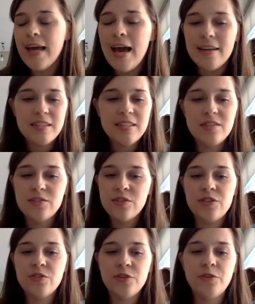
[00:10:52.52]

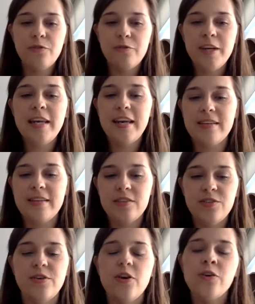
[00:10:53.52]
this sort of feeling that
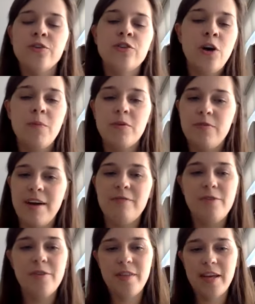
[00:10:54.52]
you're on top of
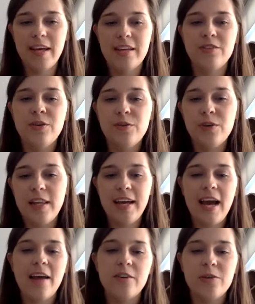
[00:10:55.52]
everything, and you were like,
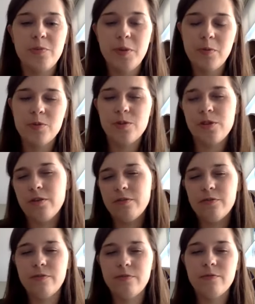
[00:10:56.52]
other people sort of
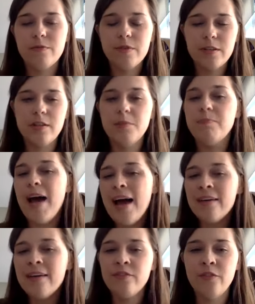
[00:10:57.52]

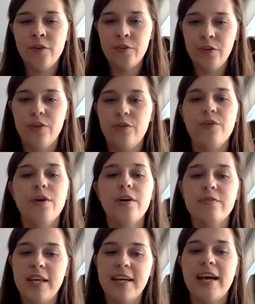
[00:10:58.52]
depend on you
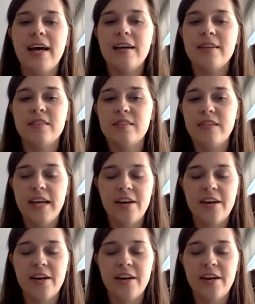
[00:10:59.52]
if they get their